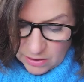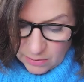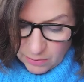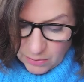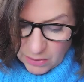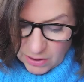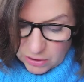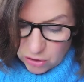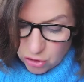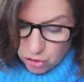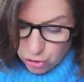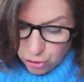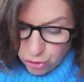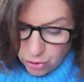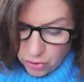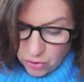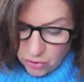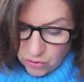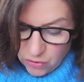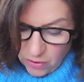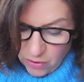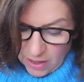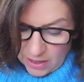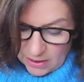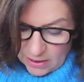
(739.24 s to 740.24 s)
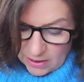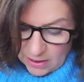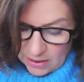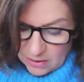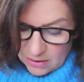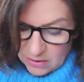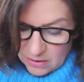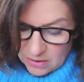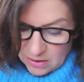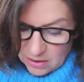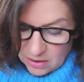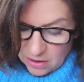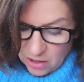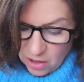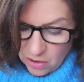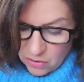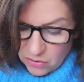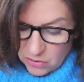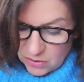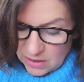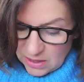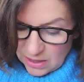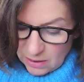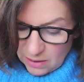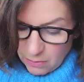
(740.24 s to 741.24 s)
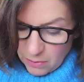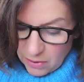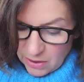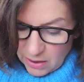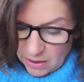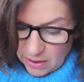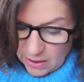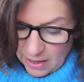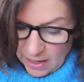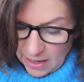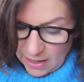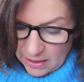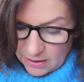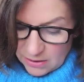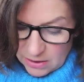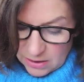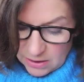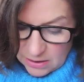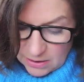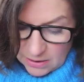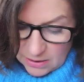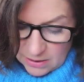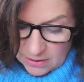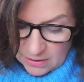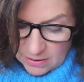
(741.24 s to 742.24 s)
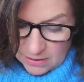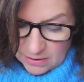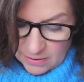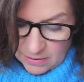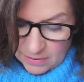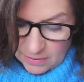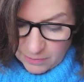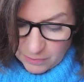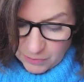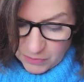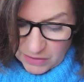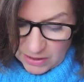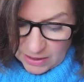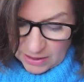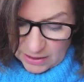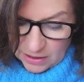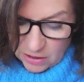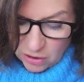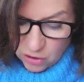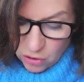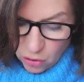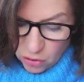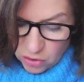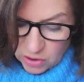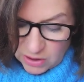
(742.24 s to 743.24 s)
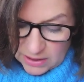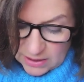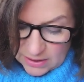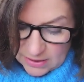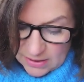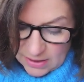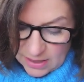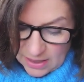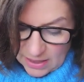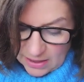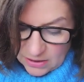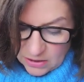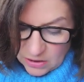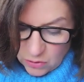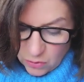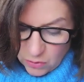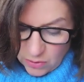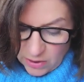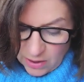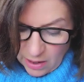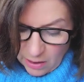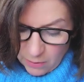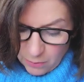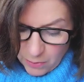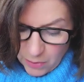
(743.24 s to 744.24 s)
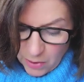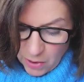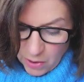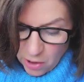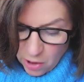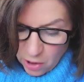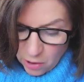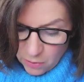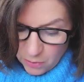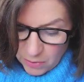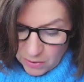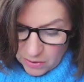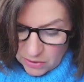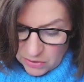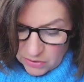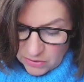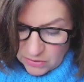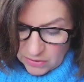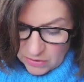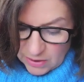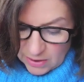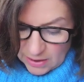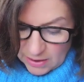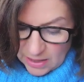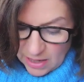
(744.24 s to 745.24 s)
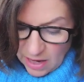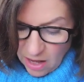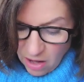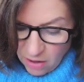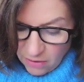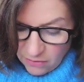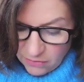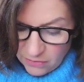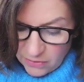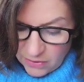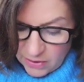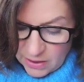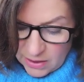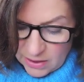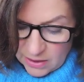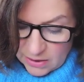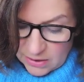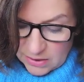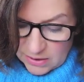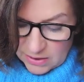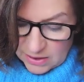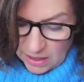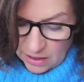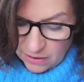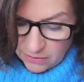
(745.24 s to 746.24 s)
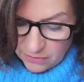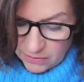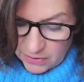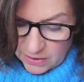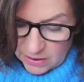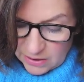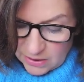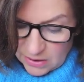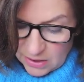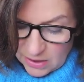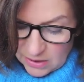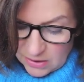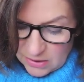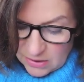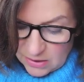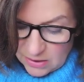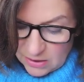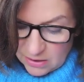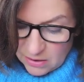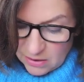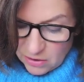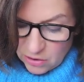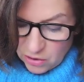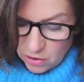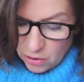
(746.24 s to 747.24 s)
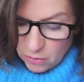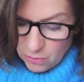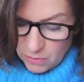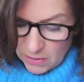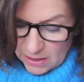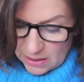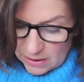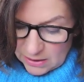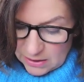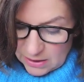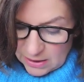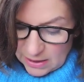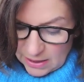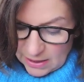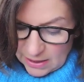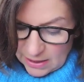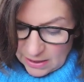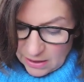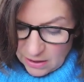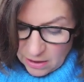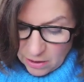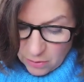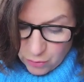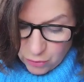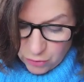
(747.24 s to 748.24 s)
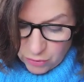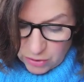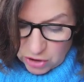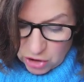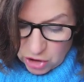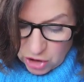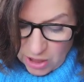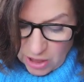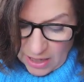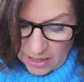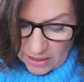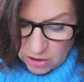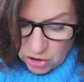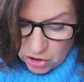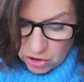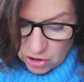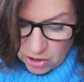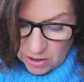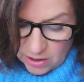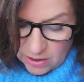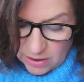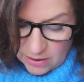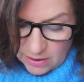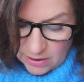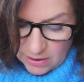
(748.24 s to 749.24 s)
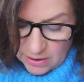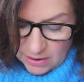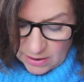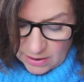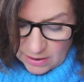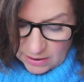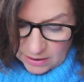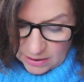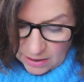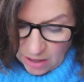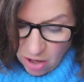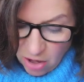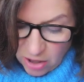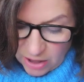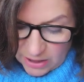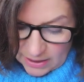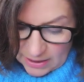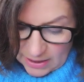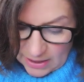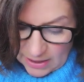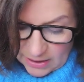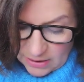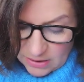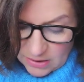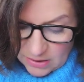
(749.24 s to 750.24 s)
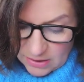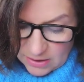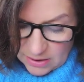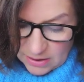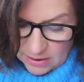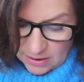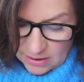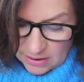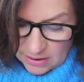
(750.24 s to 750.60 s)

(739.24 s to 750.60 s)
But true greatness goes deeper than that. It cannot exist without purpose, love, selflessness, humility, appreciation, kindness,